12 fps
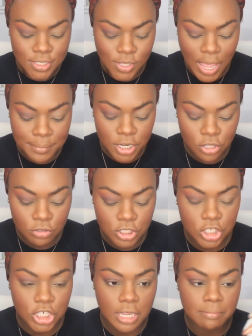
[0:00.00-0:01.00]
So I'm gonna use
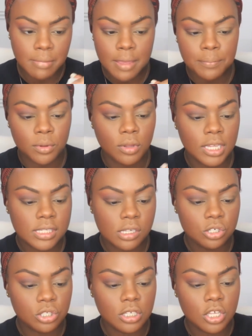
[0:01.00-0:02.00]
the shade Maple.
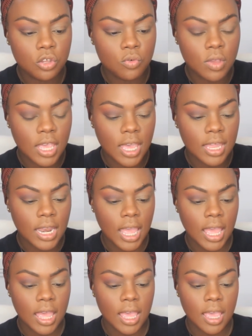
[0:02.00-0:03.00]
Essentially you get
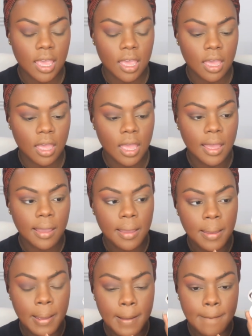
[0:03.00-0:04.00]
a
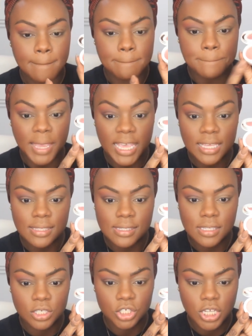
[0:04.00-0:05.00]

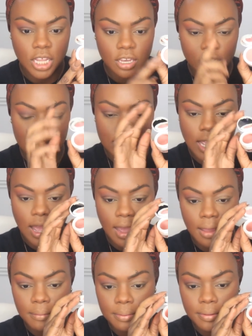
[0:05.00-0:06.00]
base shade on
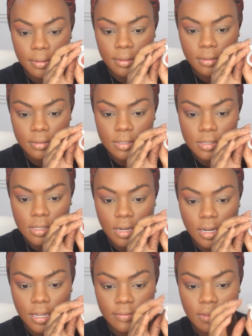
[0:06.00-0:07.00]
top.
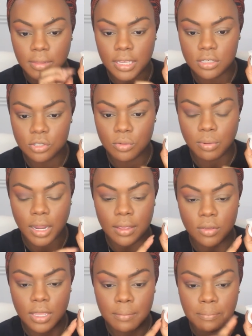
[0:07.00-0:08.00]
Sorry if the light is too bright.
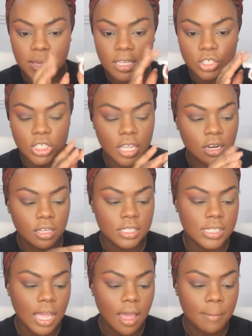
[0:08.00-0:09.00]
You get a base shade on
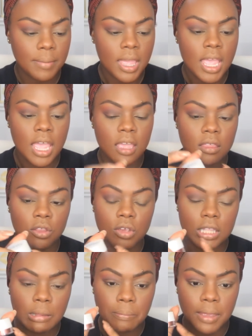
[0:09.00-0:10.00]
top and then you
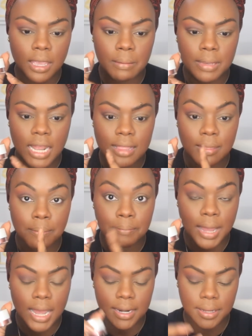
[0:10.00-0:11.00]
get the pigment at the
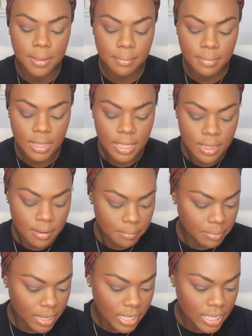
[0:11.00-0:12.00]
bottom.
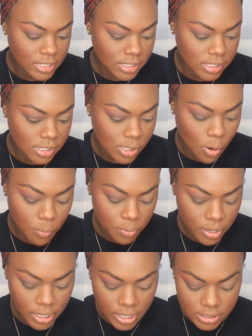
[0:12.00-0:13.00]
But it's so
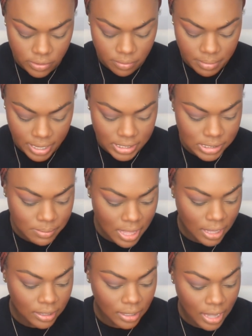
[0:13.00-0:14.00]
pretty because it reminds me
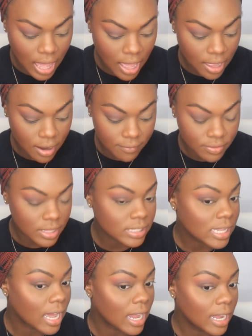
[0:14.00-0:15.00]
a lot of
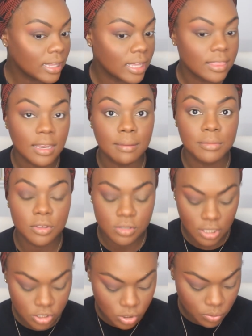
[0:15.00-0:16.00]
this highlight that I'm
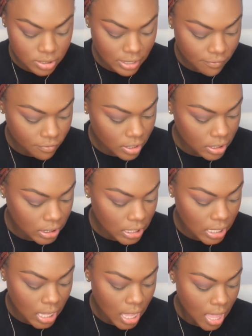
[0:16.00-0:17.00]
using. So we're
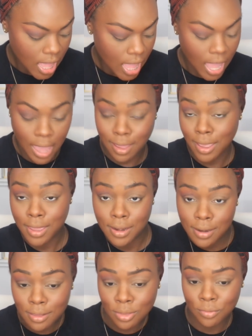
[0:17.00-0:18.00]
definitely
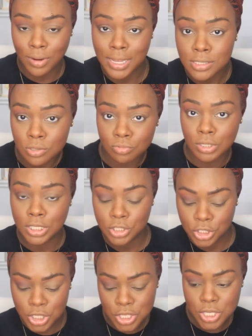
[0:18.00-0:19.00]
headed in the right
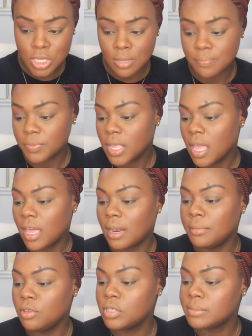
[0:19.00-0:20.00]
direction. And
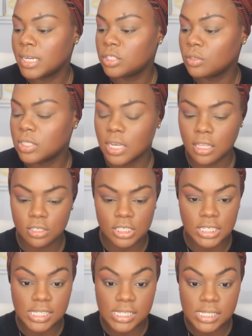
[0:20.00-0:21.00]
I'm using my Dose of Colors
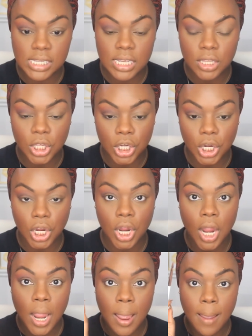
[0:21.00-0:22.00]
concealer